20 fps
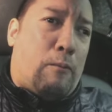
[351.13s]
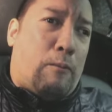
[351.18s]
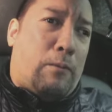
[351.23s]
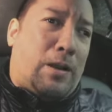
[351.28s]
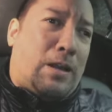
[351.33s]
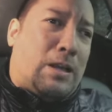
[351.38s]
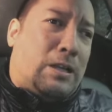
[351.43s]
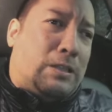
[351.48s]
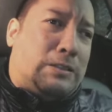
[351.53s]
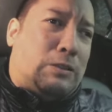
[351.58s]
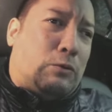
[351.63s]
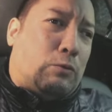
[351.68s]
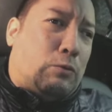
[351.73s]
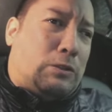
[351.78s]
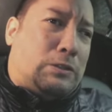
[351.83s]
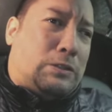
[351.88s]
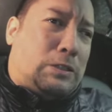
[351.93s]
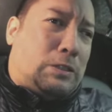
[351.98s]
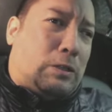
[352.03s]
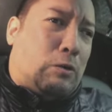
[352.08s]
because it
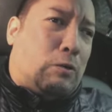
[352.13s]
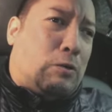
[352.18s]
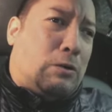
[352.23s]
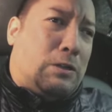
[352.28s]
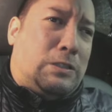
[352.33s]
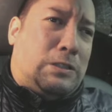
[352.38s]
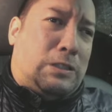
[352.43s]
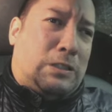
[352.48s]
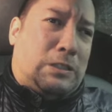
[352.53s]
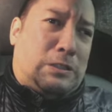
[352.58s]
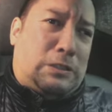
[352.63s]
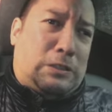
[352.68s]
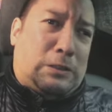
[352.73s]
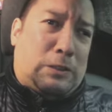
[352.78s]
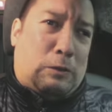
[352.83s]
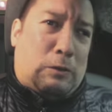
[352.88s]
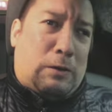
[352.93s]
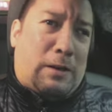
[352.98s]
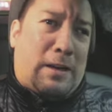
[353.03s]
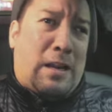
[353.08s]
was an origin
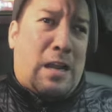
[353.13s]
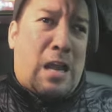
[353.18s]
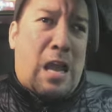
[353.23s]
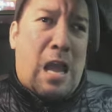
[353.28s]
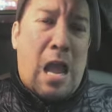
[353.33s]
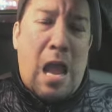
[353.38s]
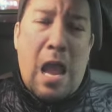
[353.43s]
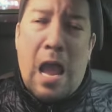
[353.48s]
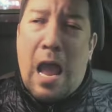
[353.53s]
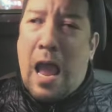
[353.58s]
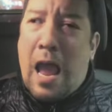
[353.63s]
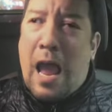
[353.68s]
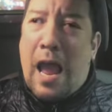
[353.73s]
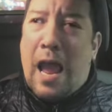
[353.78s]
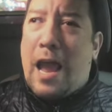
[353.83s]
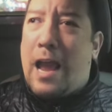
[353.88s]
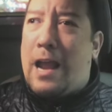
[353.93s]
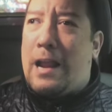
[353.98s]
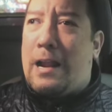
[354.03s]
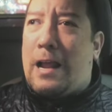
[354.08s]
story.
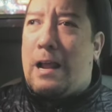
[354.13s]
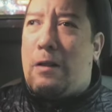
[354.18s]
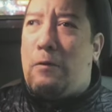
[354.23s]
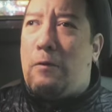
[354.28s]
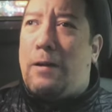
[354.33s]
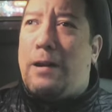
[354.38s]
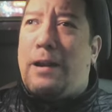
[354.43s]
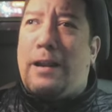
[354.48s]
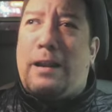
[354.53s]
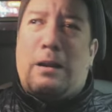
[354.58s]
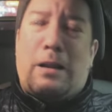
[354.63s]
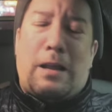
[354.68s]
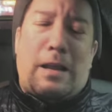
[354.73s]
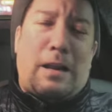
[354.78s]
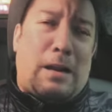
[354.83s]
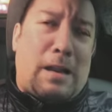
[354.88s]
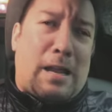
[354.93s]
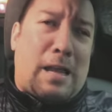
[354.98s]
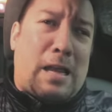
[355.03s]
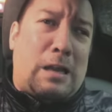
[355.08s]
And I really
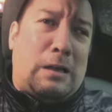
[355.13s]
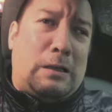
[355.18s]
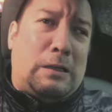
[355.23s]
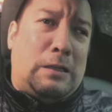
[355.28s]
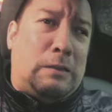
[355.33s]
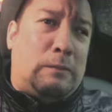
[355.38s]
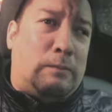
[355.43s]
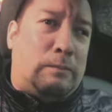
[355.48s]
like that.